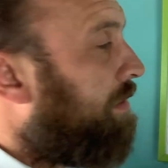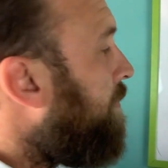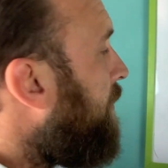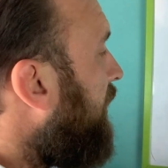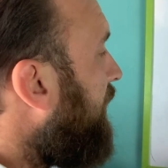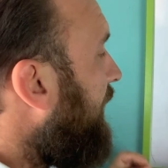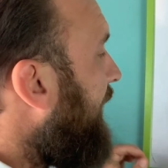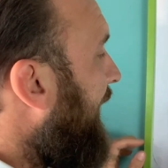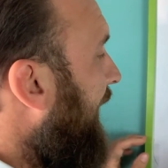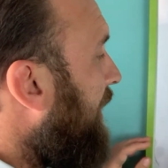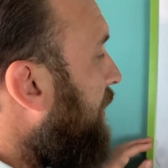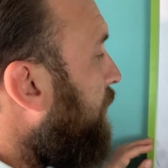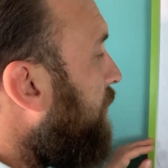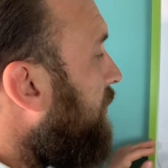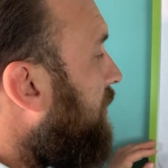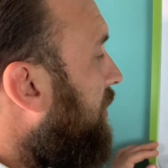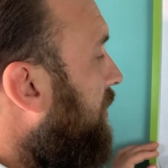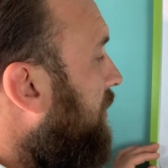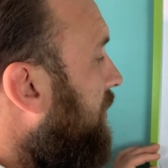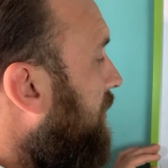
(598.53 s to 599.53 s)
money
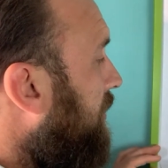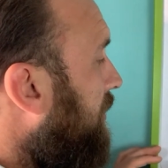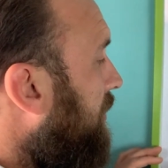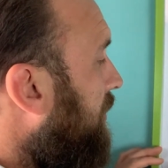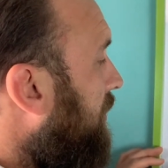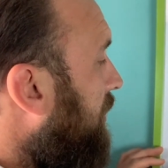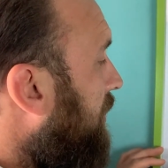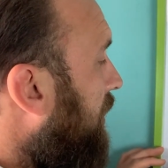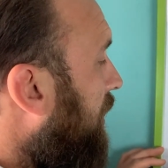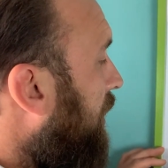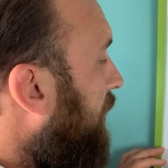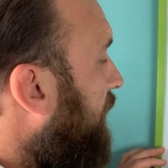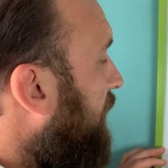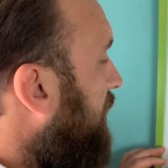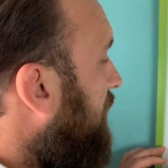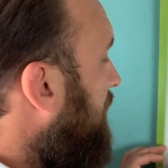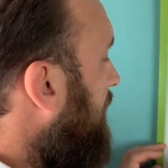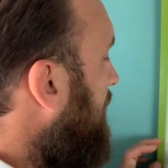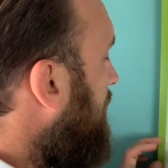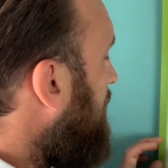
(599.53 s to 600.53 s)
out of the
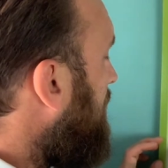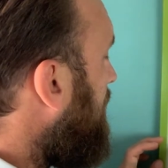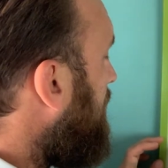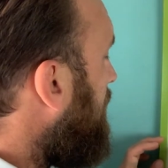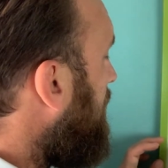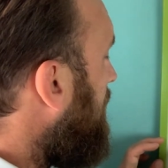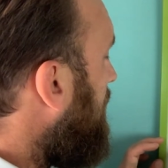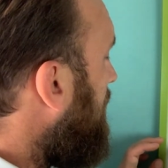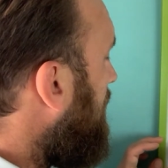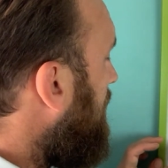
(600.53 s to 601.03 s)
system